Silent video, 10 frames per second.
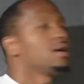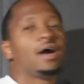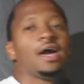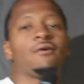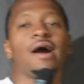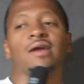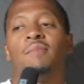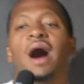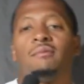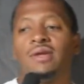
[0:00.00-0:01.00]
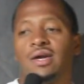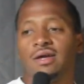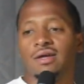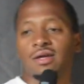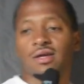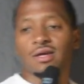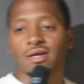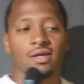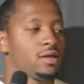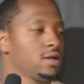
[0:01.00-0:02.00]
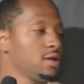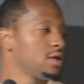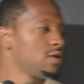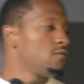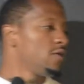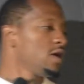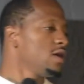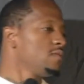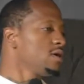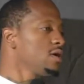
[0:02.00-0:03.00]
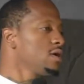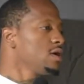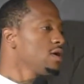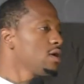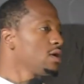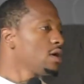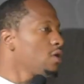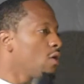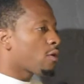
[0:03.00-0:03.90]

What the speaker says: Hey, grab a bop, nigga. Fee. Hold on,